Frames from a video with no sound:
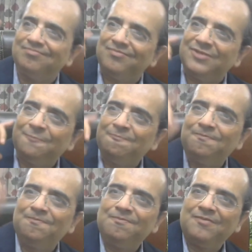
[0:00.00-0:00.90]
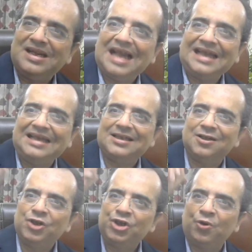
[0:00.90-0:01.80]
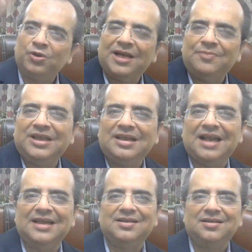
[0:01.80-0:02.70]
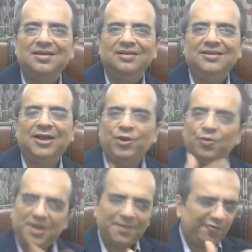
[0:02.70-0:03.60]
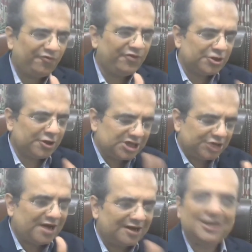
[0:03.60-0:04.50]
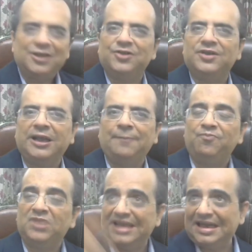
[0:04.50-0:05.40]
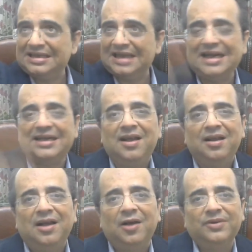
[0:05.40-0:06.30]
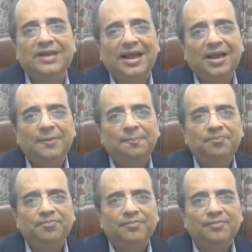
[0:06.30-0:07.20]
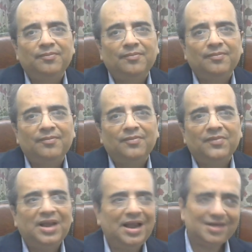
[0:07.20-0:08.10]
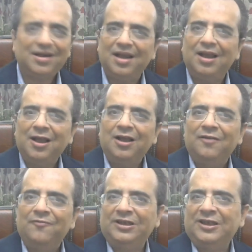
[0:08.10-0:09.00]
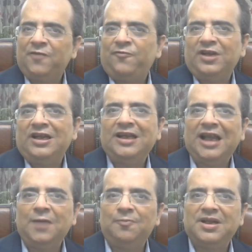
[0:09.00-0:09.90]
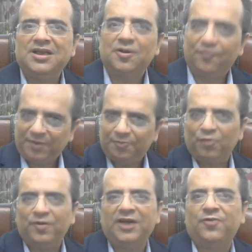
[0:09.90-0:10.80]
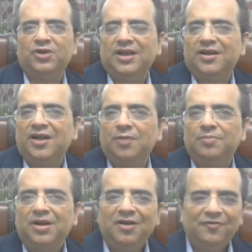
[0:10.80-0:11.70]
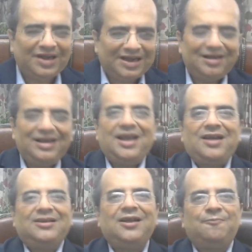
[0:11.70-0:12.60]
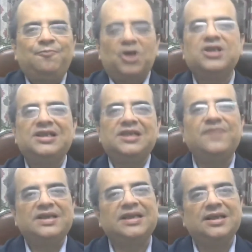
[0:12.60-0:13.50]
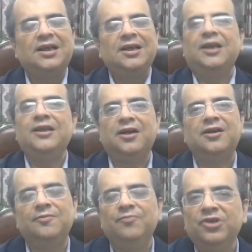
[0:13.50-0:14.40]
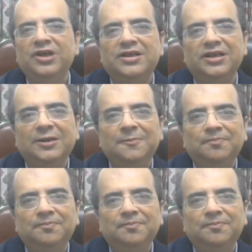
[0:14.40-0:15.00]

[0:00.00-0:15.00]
the light, show them the light that you may be struggling today, but there is light out there. And when they are feeling helpless, we provide for that help. We create that positivity in our community